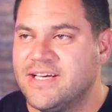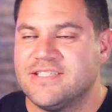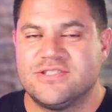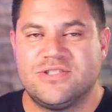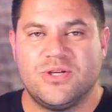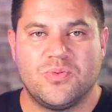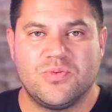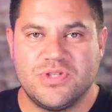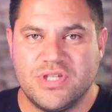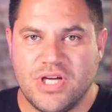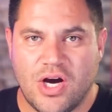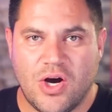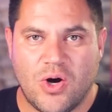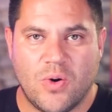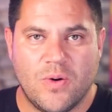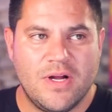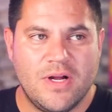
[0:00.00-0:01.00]
So
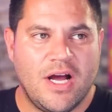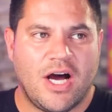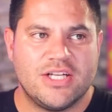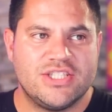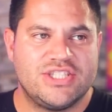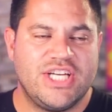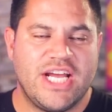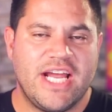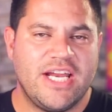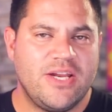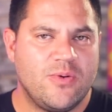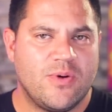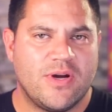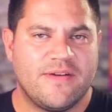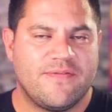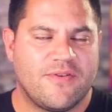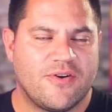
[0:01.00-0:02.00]
no, on
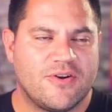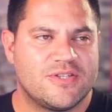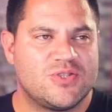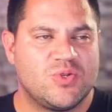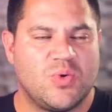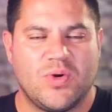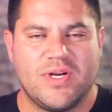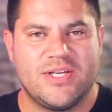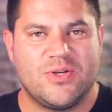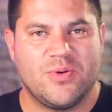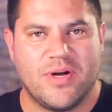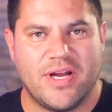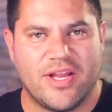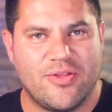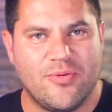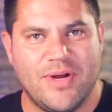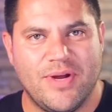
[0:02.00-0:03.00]
January 1st,
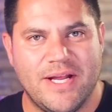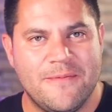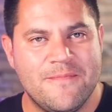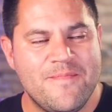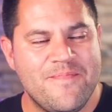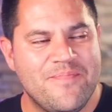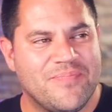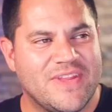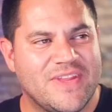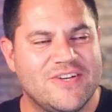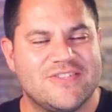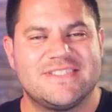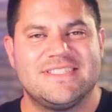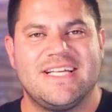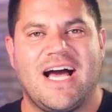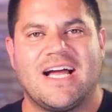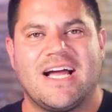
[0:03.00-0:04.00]
2023, there is
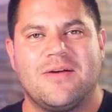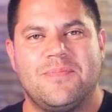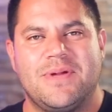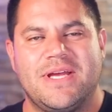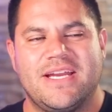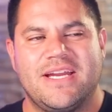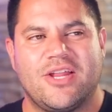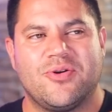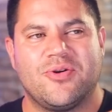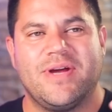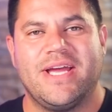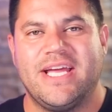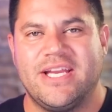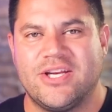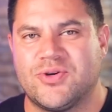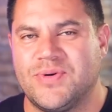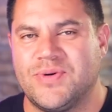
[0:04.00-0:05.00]
not gonna be another
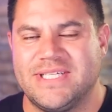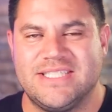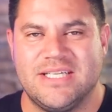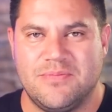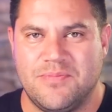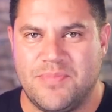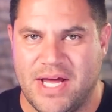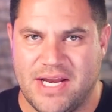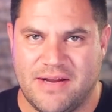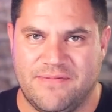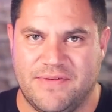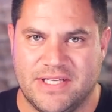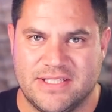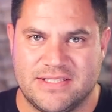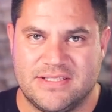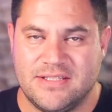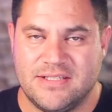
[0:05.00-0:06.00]
increase in
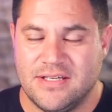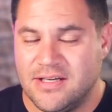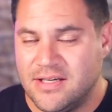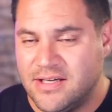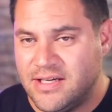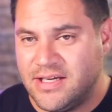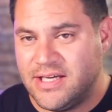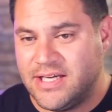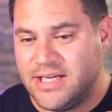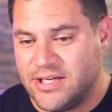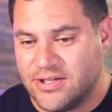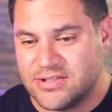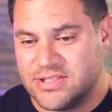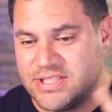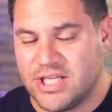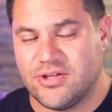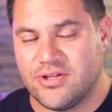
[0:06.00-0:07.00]
benefits.
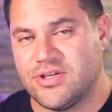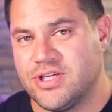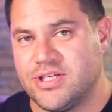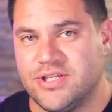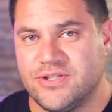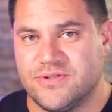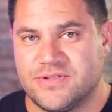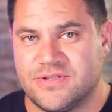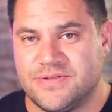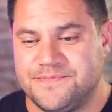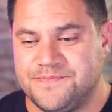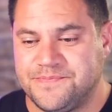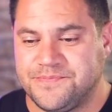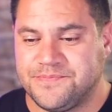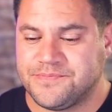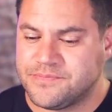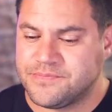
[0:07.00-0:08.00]
Here's the other good news.
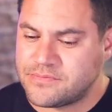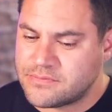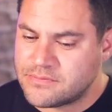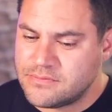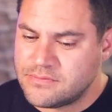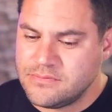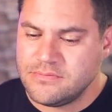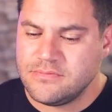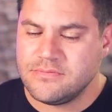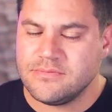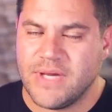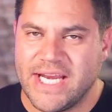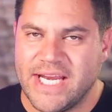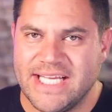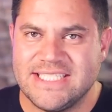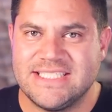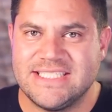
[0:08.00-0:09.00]

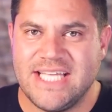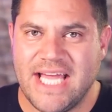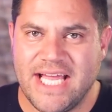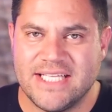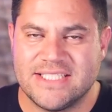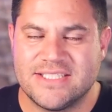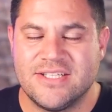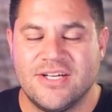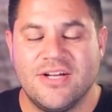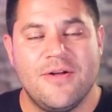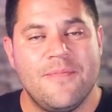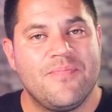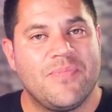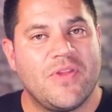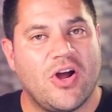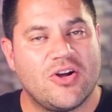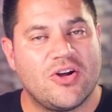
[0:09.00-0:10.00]
Many states
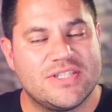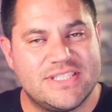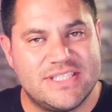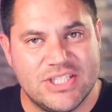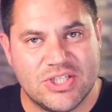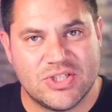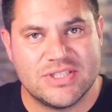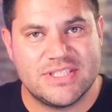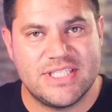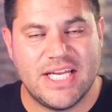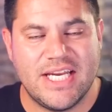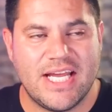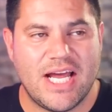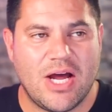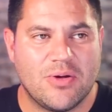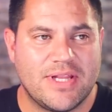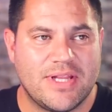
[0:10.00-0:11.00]
are still
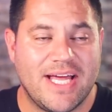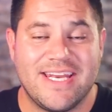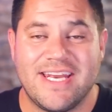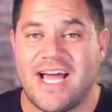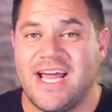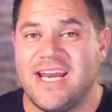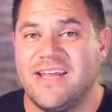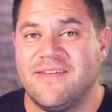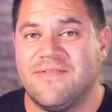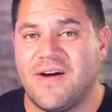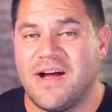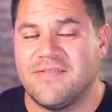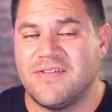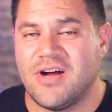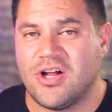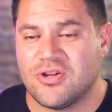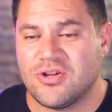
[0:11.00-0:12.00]
sending out that
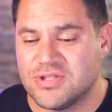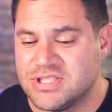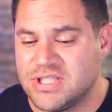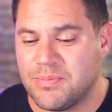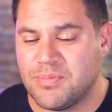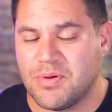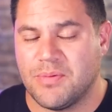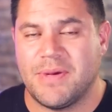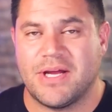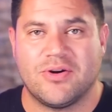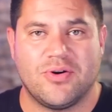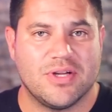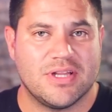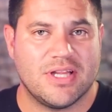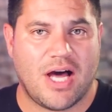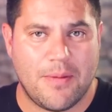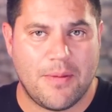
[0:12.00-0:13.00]
$95 supplemental
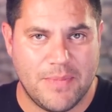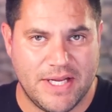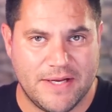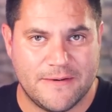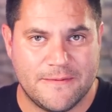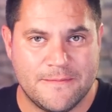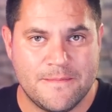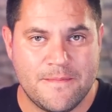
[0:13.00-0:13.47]
allotment,